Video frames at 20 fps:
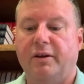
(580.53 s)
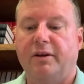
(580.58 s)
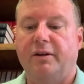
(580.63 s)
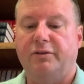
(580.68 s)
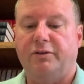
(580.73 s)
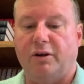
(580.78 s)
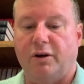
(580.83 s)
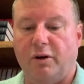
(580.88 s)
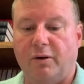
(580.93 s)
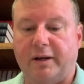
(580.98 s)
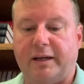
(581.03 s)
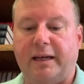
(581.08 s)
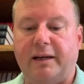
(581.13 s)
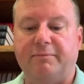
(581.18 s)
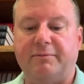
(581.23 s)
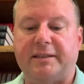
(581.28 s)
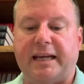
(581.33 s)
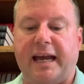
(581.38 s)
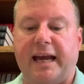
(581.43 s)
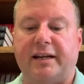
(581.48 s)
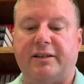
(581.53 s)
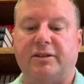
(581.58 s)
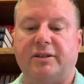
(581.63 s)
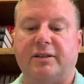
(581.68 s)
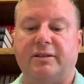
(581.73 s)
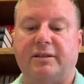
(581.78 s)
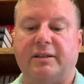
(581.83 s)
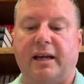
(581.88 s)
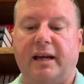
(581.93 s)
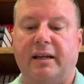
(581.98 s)
Jehoiakim's
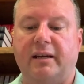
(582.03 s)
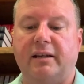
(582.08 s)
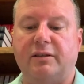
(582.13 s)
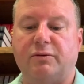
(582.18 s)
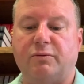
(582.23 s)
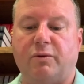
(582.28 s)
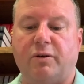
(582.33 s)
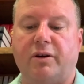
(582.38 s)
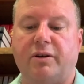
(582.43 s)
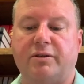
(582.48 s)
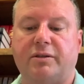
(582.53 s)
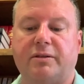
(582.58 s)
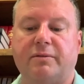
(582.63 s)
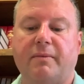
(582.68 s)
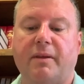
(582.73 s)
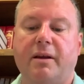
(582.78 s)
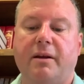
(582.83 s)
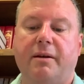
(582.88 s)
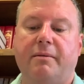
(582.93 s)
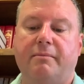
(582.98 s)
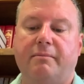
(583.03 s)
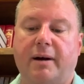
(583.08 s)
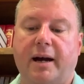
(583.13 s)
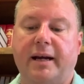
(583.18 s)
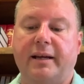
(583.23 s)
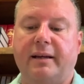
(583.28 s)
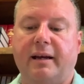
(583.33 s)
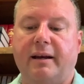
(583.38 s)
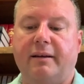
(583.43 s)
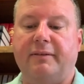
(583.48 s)
actions and his words
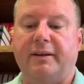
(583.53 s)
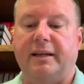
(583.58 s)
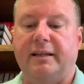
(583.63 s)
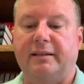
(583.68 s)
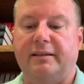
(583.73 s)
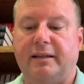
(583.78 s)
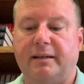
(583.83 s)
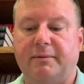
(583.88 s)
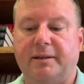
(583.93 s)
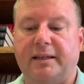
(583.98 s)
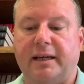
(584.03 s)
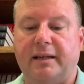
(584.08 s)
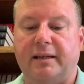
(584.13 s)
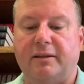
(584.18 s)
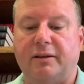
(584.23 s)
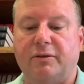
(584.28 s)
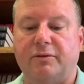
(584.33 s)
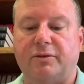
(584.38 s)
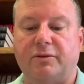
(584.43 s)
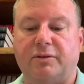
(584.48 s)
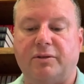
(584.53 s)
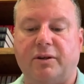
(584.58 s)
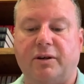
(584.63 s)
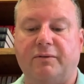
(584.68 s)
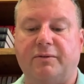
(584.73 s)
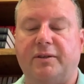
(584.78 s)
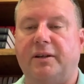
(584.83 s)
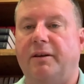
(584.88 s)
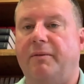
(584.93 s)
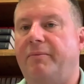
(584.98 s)
might have intimidated those who
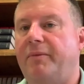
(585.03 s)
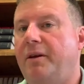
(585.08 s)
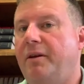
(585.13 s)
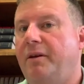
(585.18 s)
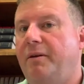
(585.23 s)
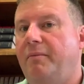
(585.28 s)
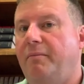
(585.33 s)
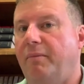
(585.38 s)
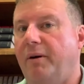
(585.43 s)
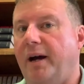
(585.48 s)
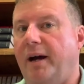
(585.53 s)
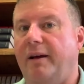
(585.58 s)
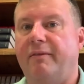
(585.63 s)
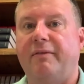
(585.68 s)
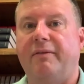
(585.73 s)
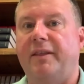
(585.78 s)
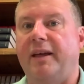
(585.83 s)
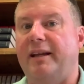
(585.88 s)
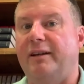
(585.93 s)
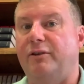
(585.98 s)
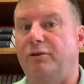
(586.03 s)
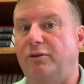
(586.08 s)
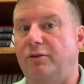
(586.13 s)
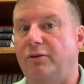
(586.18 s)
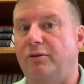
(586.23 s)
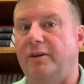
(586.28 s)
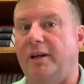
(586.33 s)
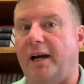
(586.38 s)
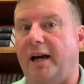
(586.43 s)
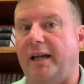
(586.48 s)
served him, but they
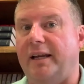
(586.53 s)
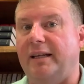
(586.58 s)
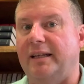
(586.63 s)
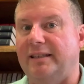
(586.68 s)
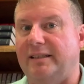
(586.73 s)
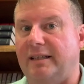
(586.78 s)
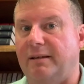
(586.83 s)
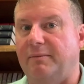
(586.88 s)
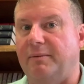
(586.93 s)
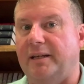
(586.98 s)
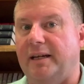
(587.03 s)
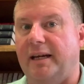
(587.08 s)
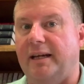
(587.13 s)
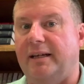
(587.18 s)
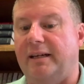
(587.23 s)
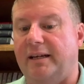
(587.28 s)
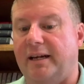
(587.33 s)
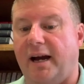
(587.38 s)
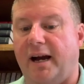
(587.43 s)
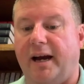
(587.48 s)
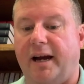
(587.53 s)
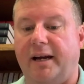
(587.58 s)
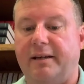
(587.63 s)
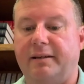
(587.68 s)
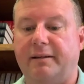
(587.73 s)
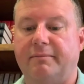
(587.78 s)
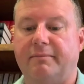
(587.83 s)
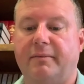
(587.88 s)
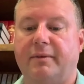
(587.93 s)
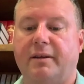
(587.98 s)
do not intimidate God.